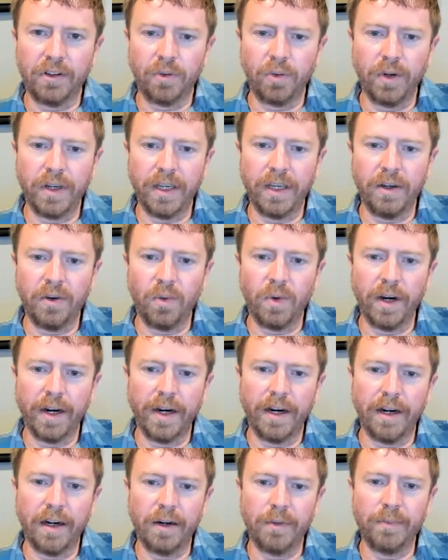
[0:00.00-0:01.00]
tweet
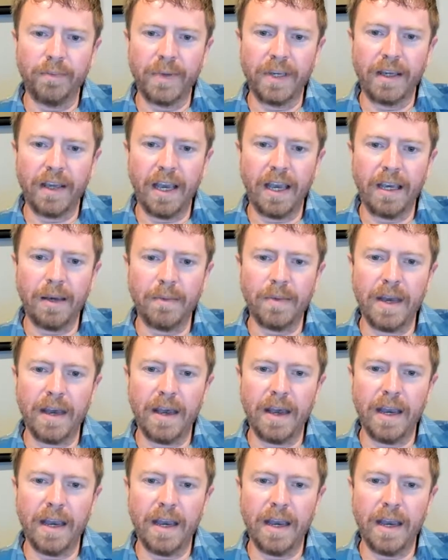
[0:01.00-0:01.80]
where became